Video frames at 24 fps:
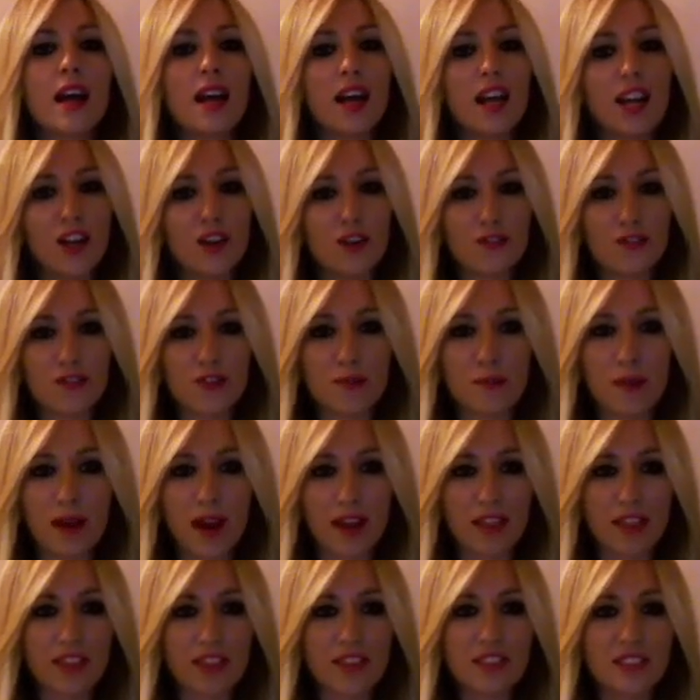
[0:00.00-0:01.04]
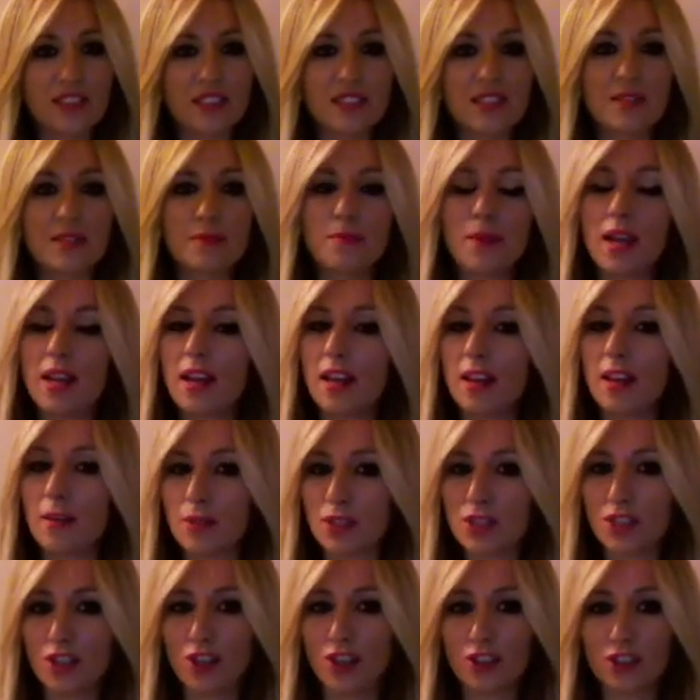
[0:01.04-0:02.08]
Hello from Athens. My name
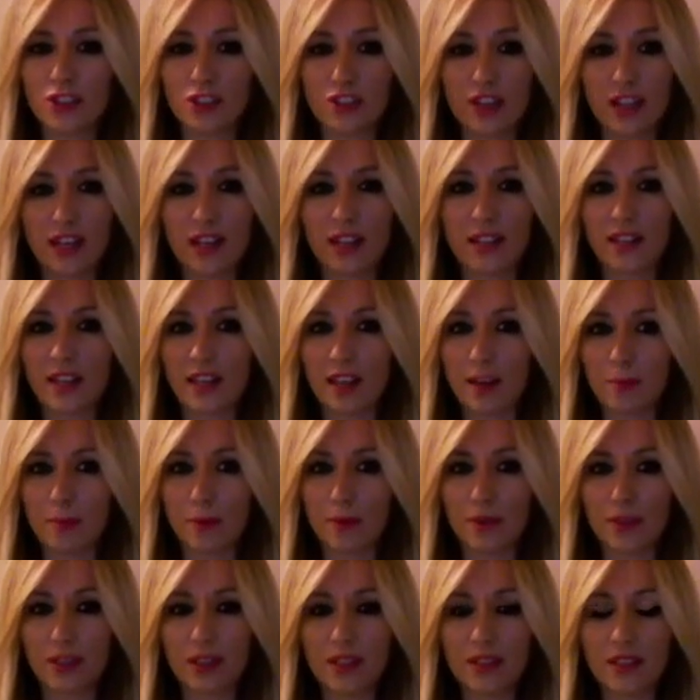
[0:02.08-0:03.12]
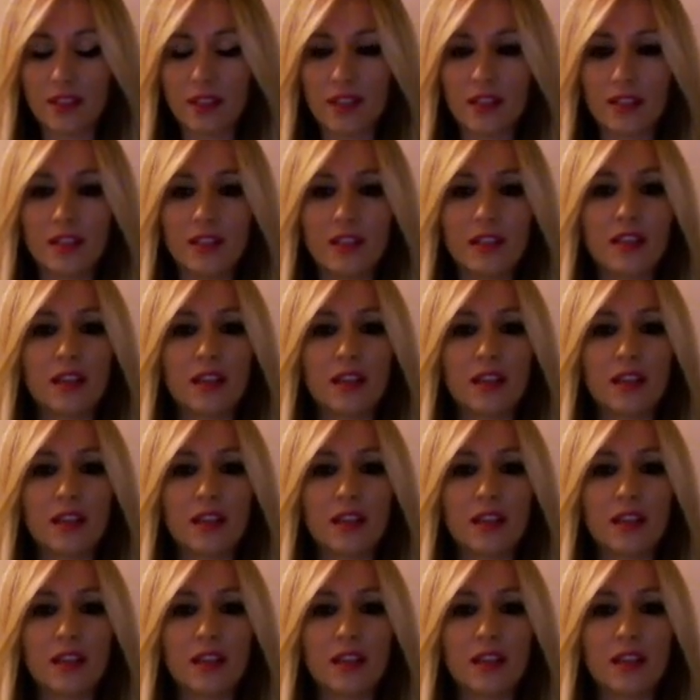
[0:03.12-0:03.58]
is Dr. Elena Kapogianni.